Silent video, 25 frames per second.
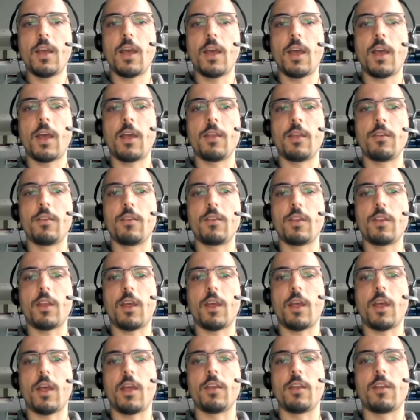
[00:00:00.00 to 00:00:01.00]
And
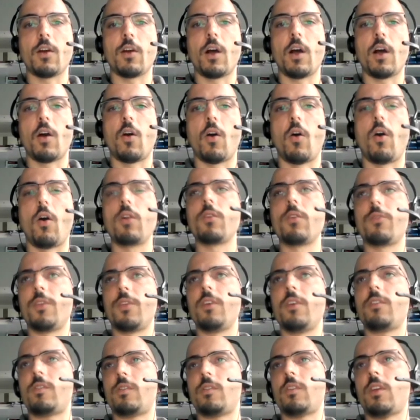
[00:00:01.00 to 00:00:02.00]
all of
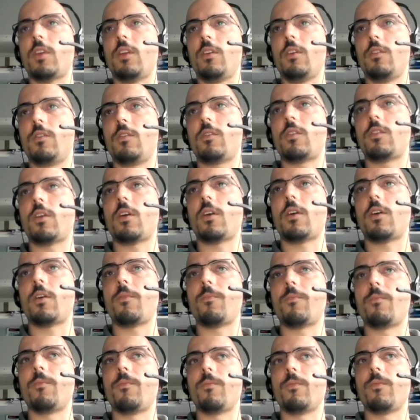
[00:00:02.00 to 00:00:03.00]
this is
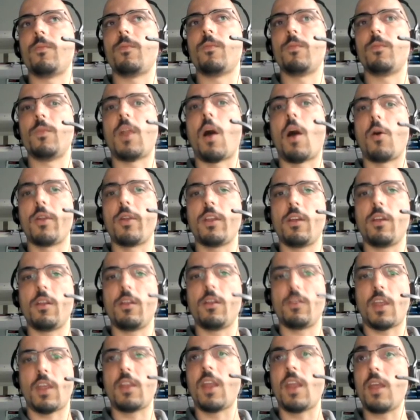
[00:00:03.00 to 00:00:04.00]

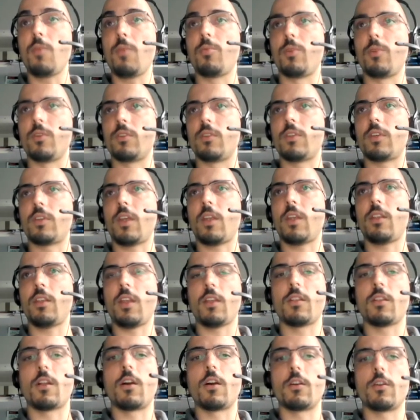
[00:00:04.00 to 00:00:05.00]
nowadays enabled
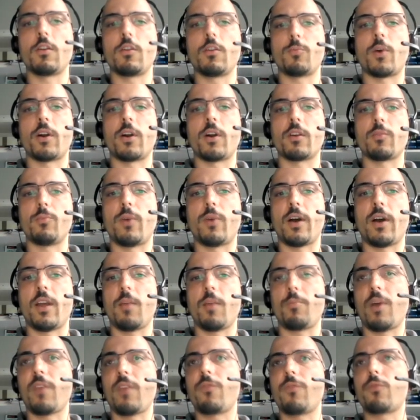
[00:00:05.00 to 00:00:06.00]
in large part
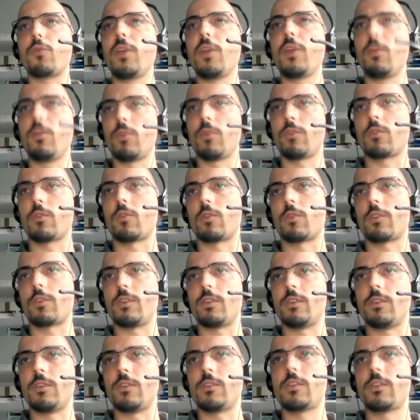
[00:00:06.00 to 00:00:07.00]
by free
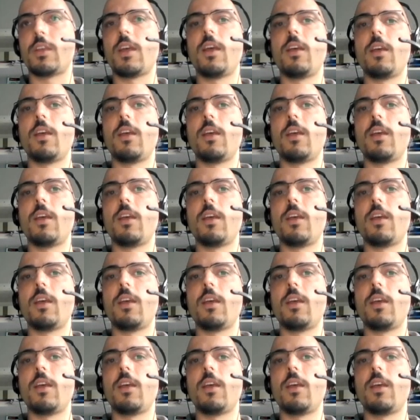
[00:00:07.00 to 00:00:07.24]
resources